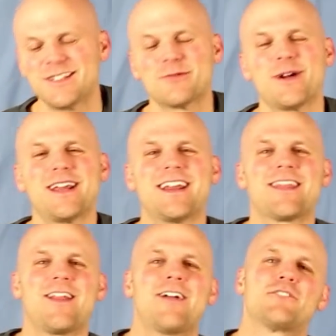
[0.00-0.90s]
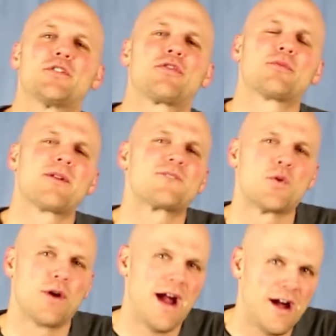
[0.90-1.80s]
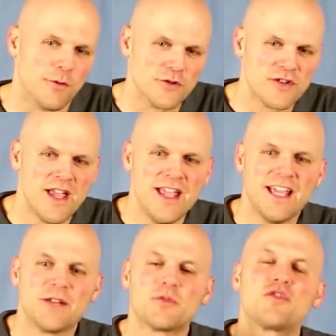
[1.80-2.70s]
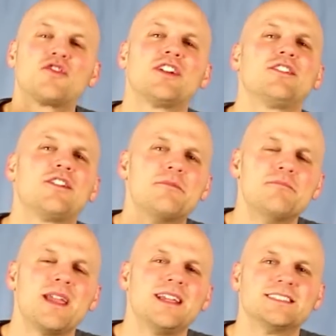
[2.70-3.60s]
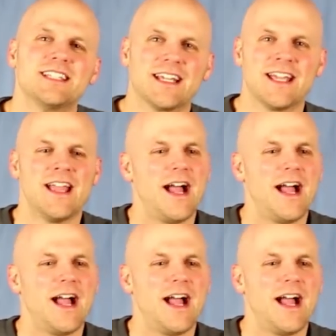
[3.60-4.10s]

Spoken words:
had to wait in line for 3 or 4 hours, and it was still amazing.